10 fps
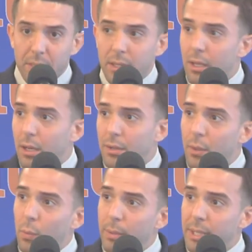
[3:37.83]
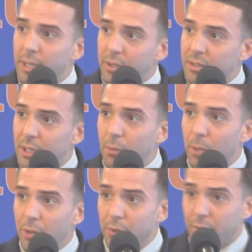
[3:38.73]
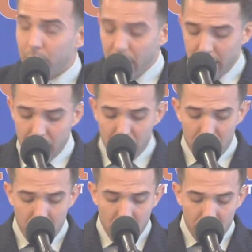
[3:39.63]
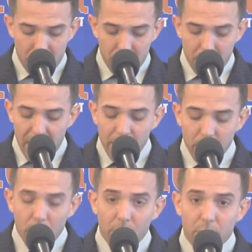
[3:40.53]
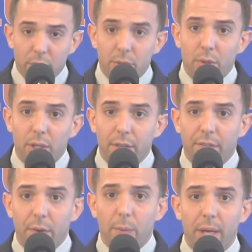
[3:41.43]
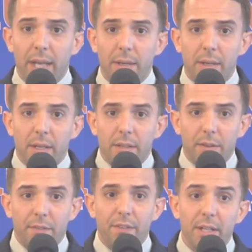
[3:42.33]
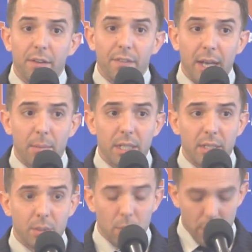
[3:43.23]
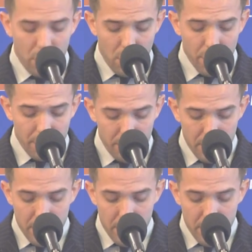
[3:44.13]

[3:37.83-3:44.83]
The women that are single mothers right now, to the migrant workers who are looking for a way to feed their families and work hard.